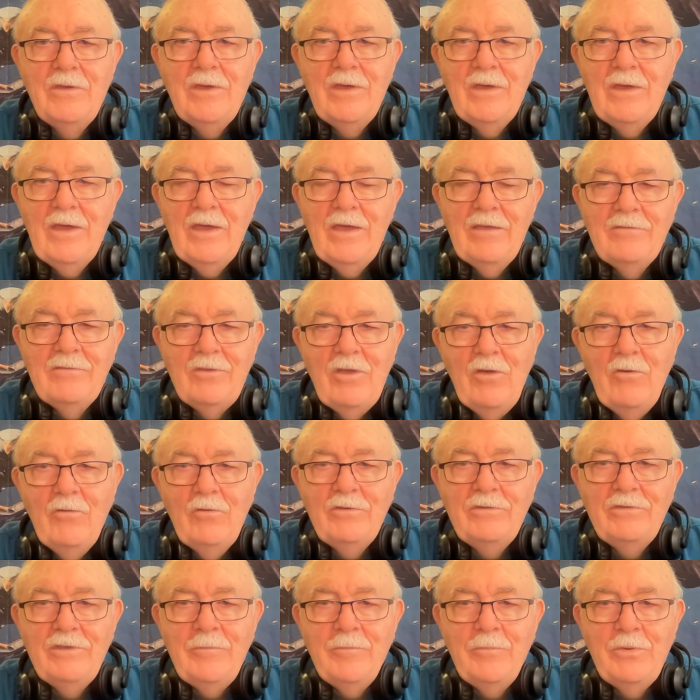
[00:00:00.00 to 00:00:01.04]
As always,
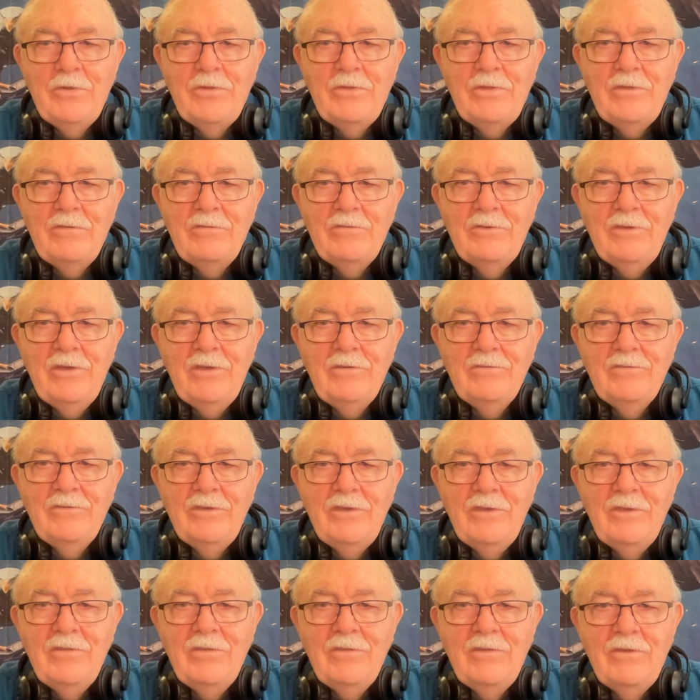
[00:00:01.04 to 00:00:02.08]
I put these links
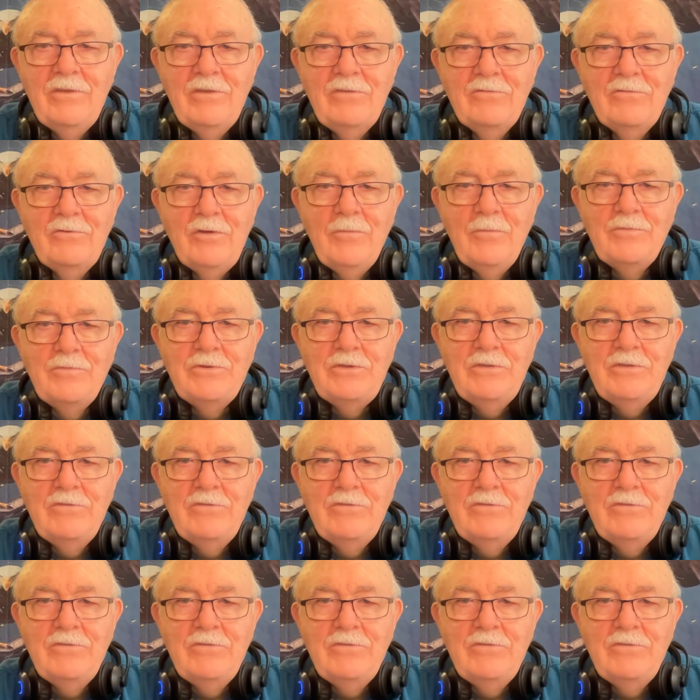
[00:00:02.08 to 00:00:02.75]
in the description